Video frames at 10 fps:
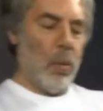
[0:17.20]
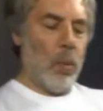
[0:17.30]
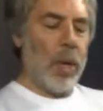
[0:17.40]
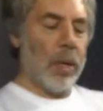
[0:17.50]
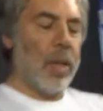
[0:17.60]

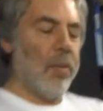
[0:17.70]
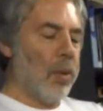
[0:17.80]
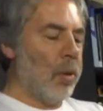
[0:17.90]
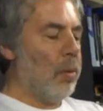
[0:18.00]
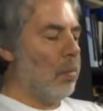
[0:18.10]
We are
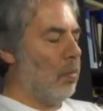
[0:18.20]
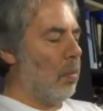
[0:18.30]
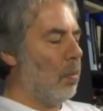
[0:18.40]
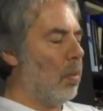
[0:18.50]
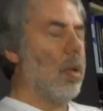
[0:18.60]
given
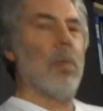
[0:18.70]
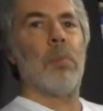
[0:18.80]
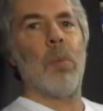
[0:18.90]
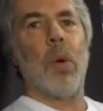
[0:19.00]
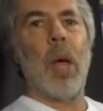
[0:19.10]

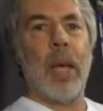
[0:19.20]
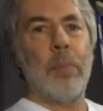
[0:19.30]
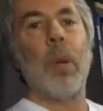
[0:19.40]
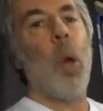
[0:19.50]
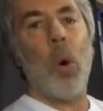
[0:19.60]
a
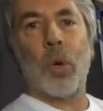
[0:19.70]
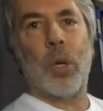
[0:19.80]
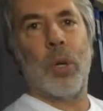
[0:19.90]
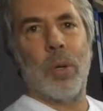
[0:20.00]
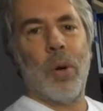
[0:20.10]

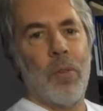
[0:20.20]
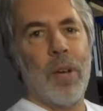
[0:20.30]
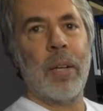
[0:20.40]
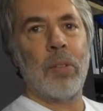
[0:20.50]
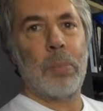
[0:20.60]
block of
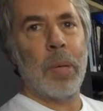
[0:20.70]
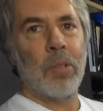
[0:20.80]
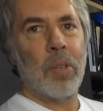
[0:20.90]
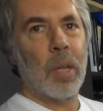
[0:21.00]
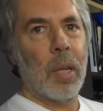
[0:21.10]
ads
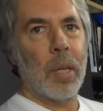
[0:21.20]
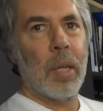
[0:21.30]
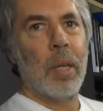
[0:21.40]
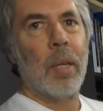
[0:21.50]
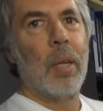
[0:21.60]
basically,
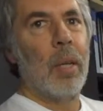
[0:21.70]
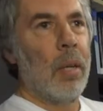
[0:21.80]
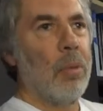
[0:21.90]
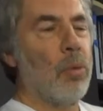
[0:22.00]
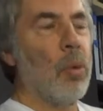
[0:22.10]

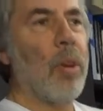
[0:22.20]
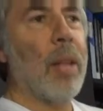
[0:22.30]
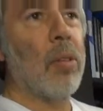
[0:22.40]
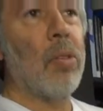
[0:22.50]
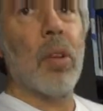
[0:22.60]
sort of at
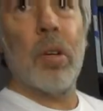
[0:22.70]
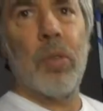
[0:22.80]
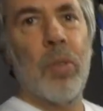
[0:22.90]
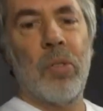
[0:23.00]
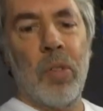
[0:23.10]
the start
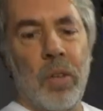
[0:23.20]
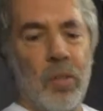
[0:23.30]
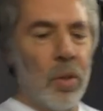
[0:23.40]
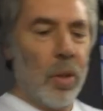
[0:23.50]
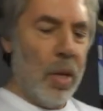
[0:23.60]
of the season,